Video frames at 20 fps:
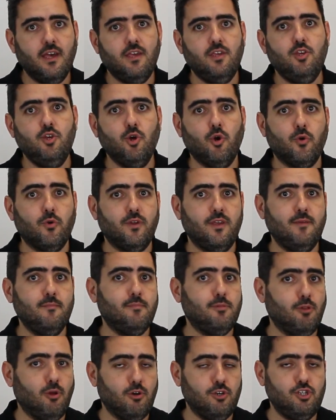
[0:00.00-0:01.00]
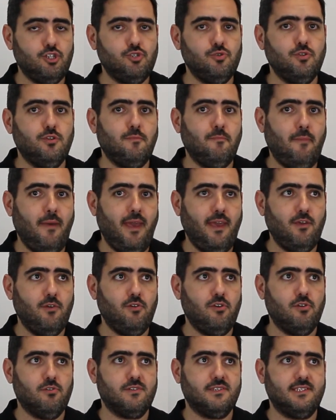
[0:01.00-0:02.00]
your employee should pay you
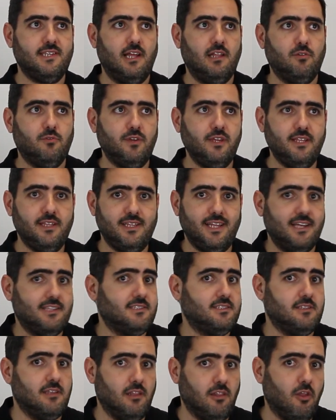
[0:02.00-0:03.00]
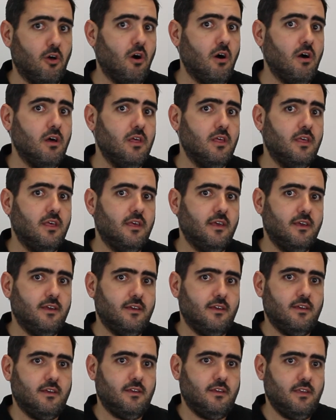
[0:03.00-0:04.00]
your salary. That's the law.
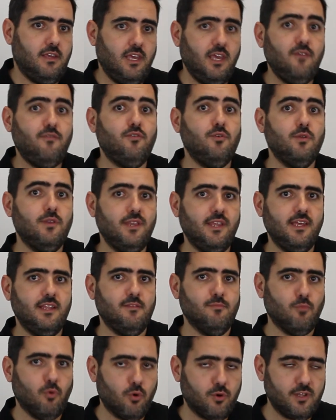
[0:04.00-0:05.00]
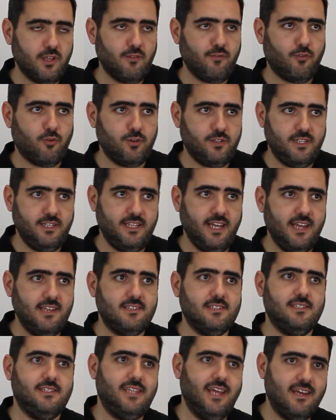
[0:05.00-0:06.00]
If you need more than 40
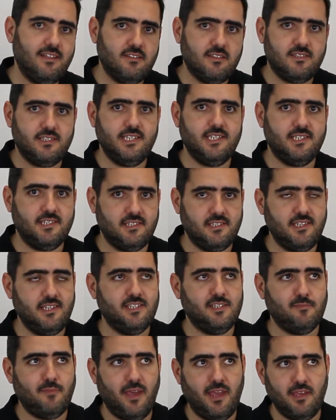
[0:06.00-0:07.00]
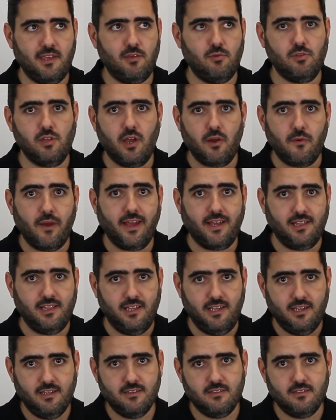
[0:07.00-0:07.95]
days, then the CSST is paying you directly.